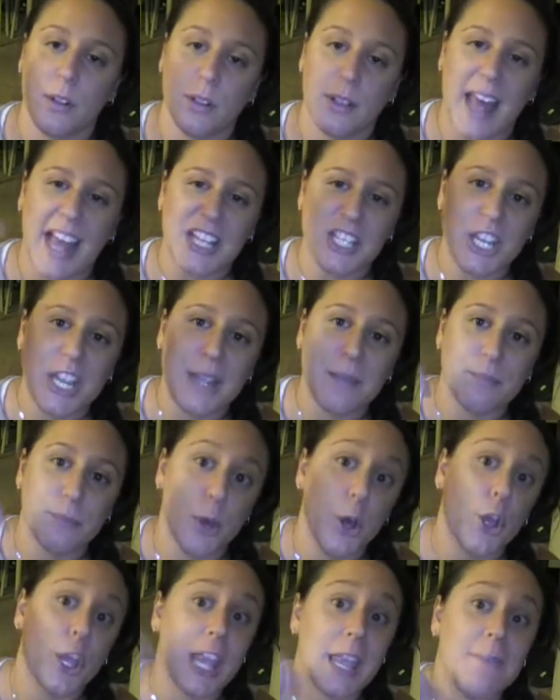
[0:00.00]
latchy,
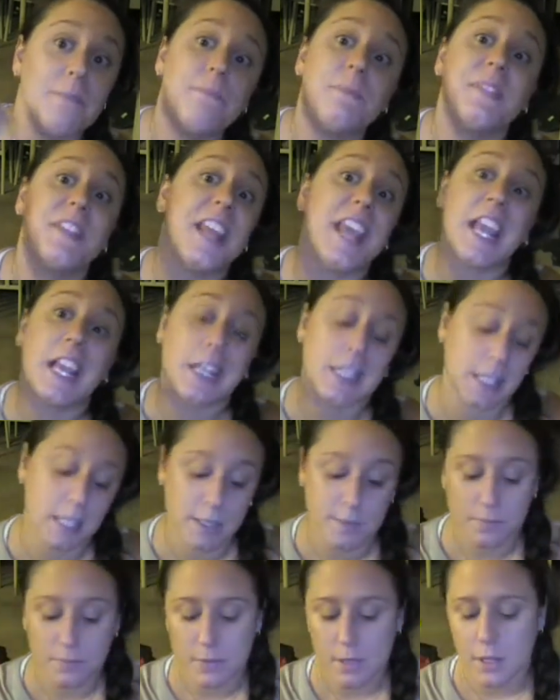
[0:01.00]
hooky
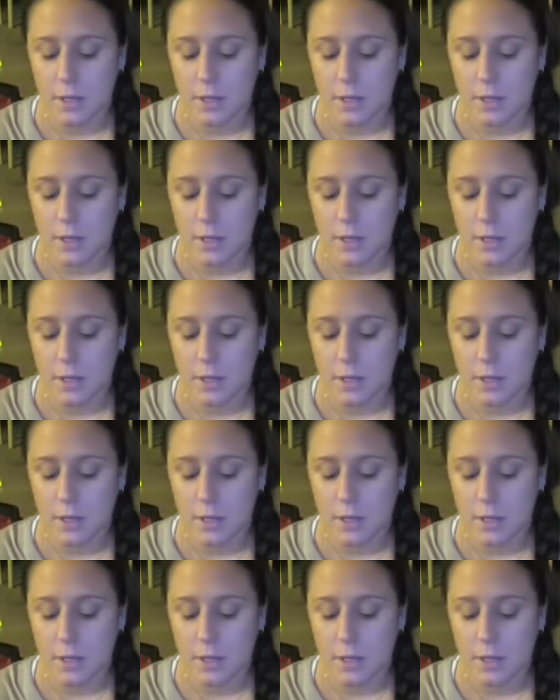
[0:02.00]
things.